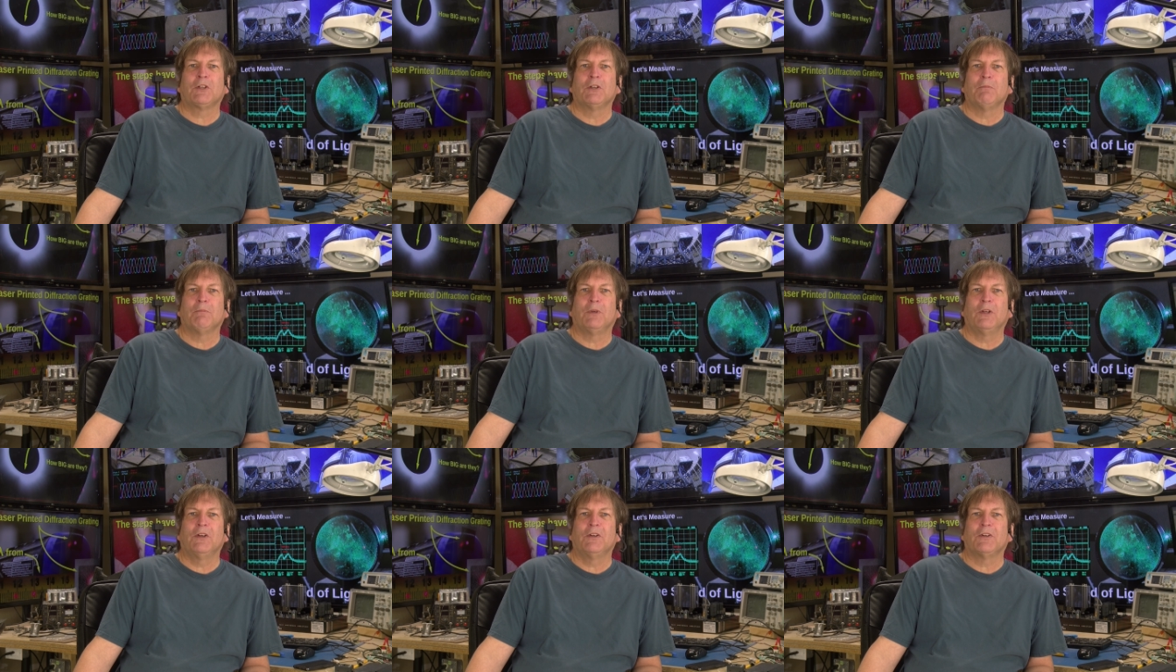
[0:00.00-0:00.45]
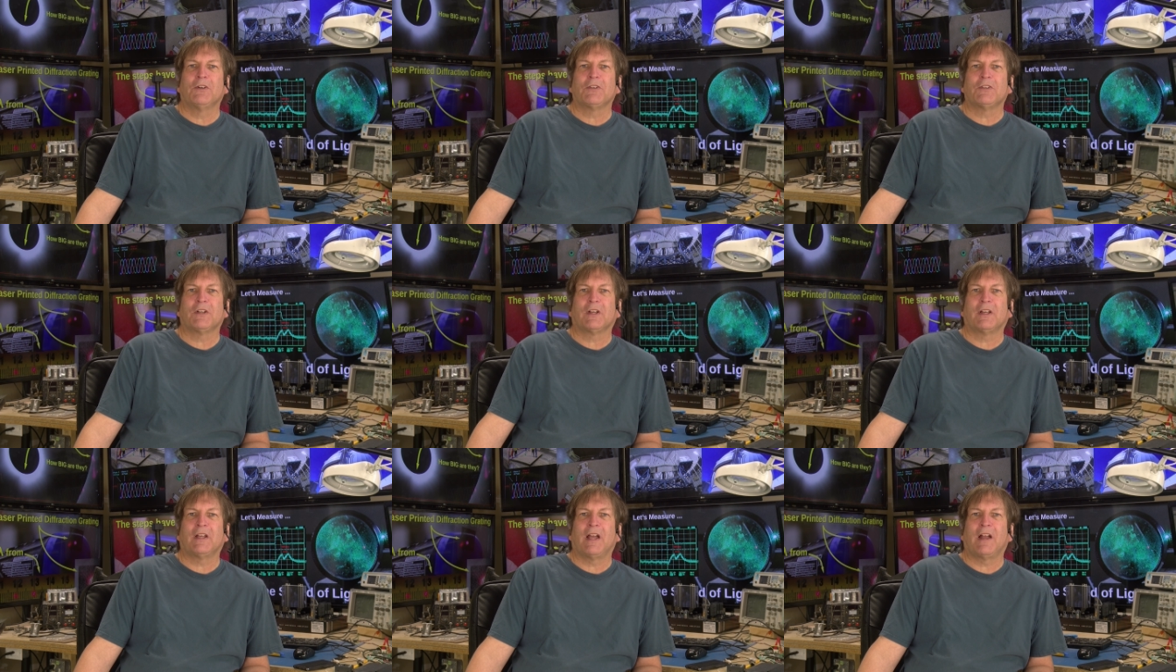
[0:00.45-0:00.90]
computers
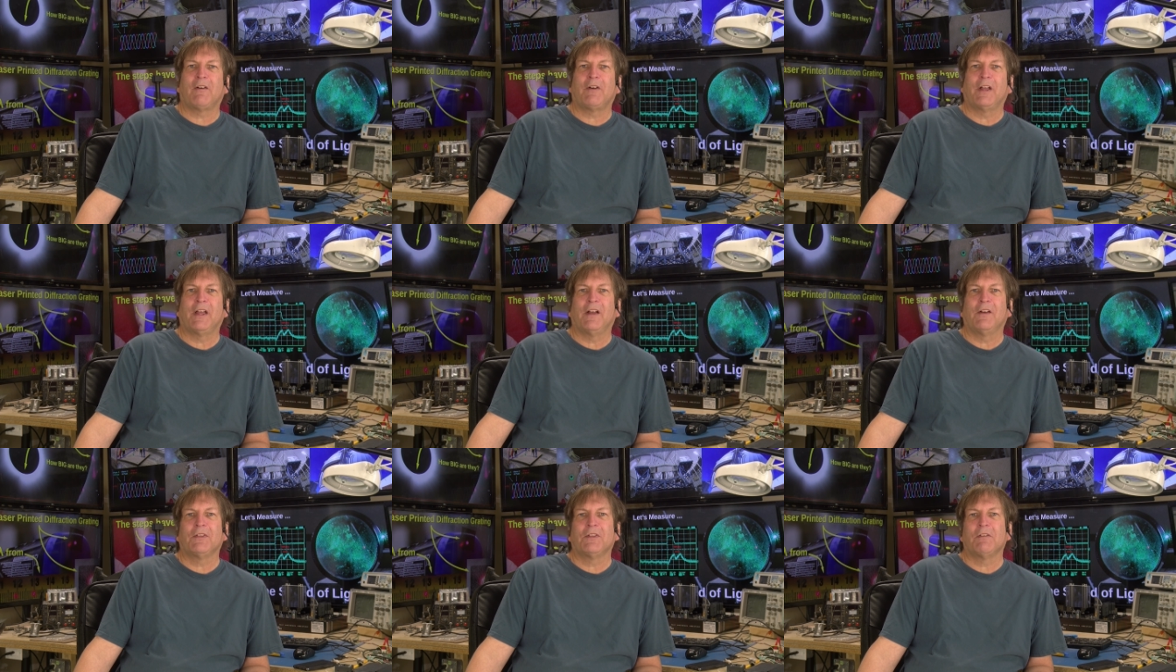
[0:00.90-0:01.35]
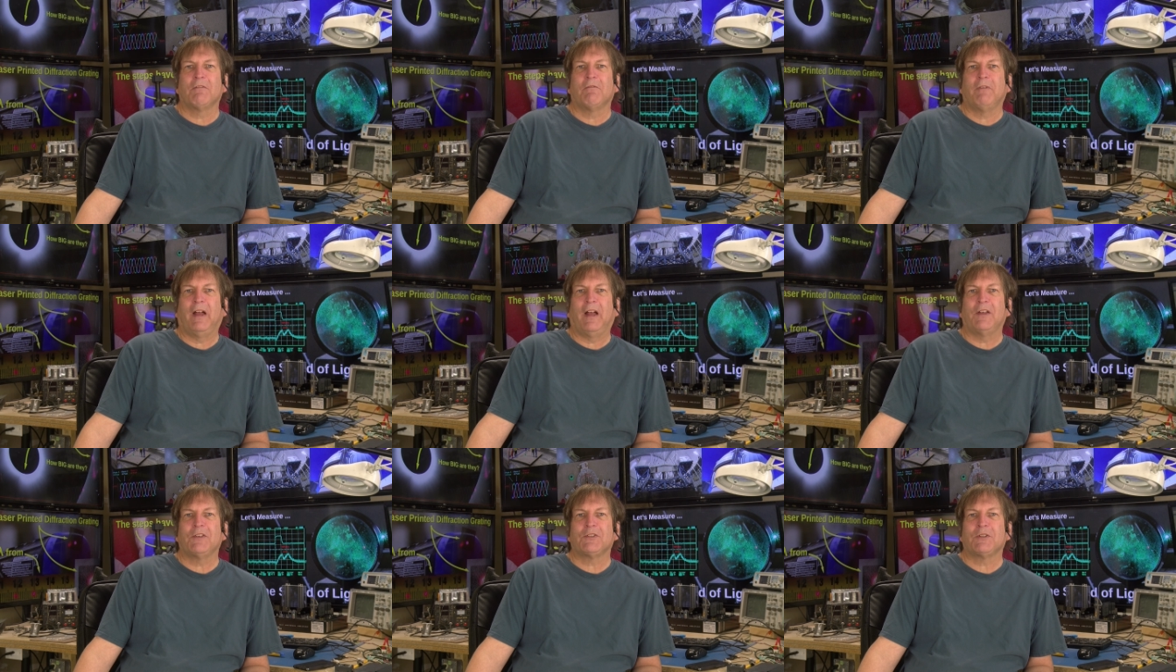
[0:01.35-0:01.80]
to carry out the
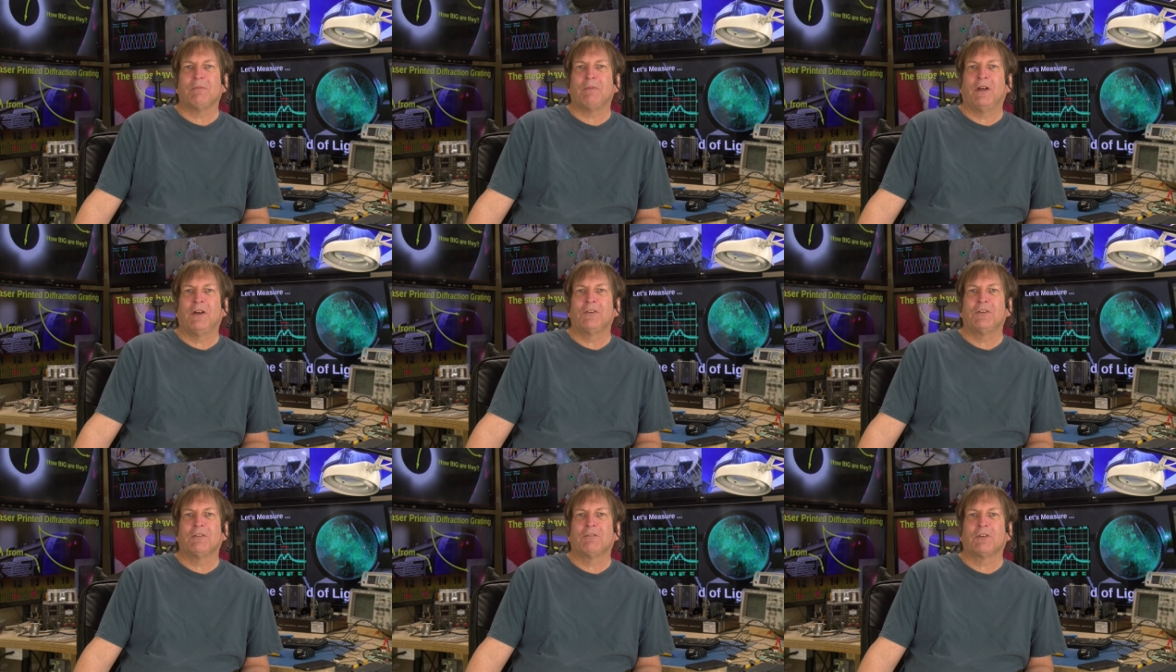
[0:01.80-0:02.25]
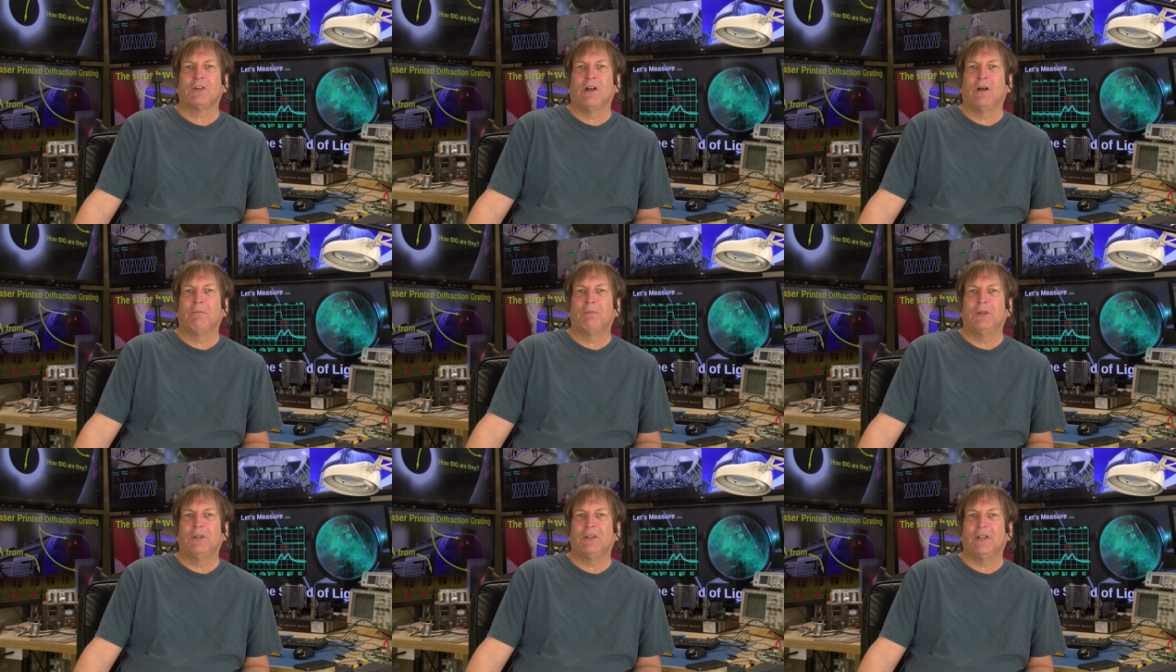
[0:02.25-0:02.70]
vast amount of
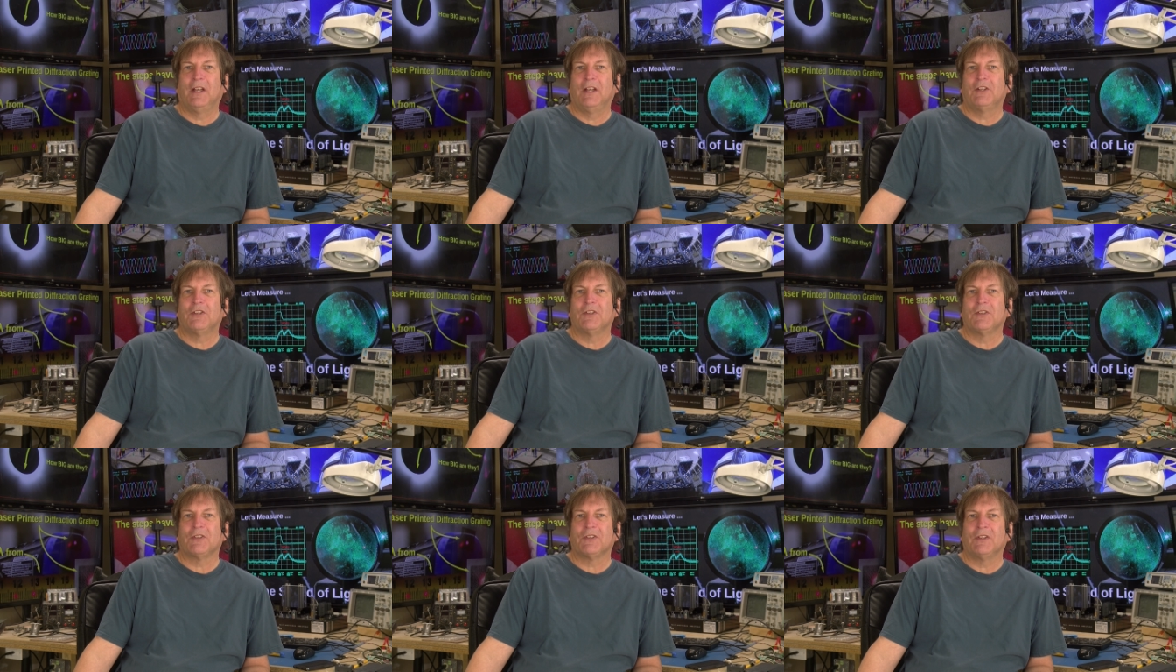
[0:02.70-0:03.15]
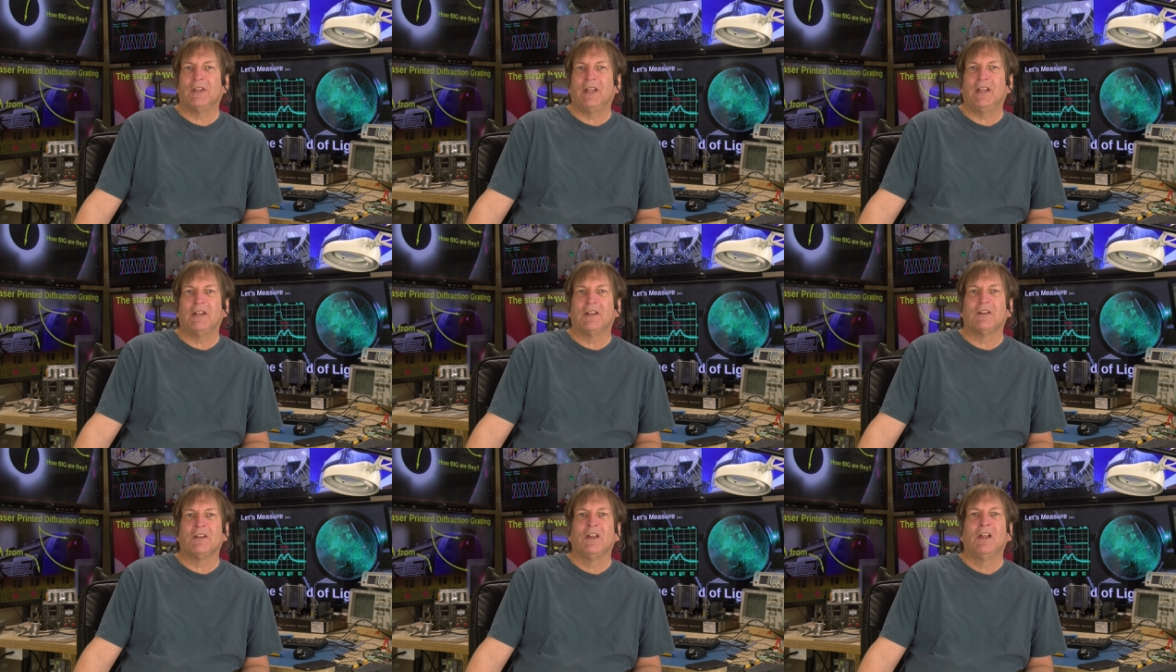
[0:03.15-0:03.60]
computations
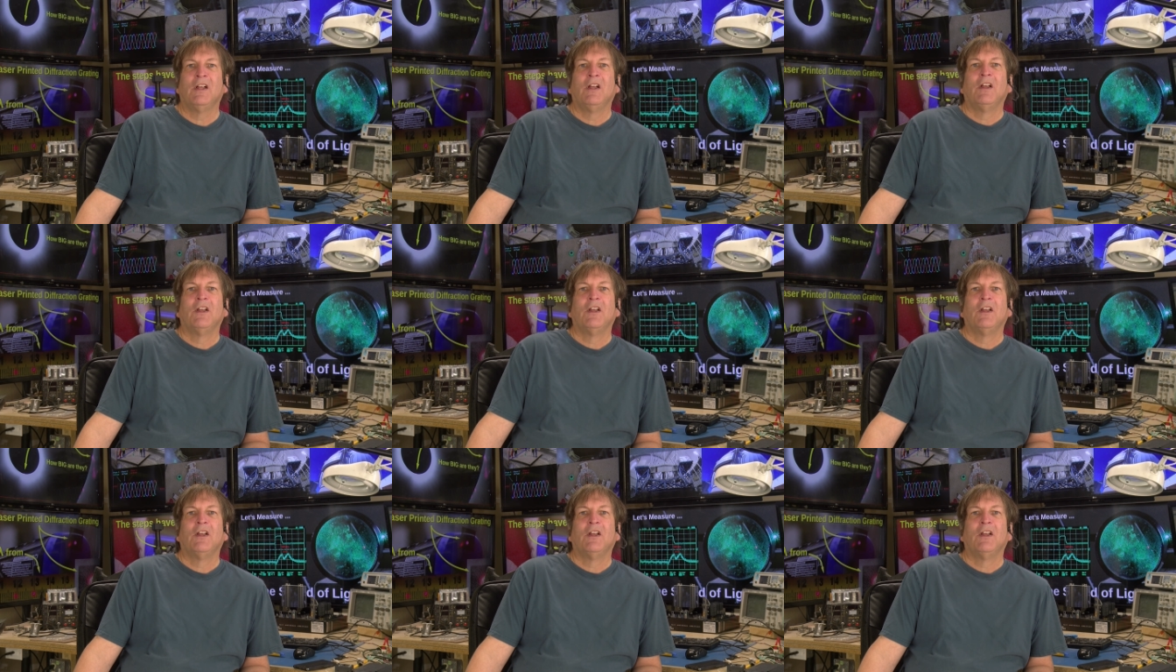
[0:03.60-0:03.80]
needed